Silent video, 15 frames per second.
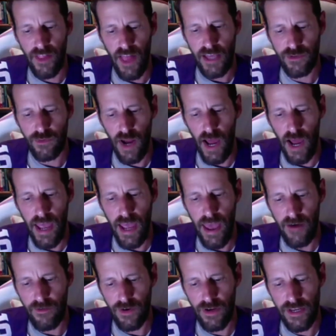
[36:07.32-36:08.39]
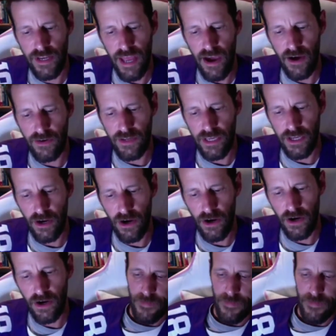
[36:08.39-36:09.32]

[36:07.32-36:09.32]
last one I have written down here,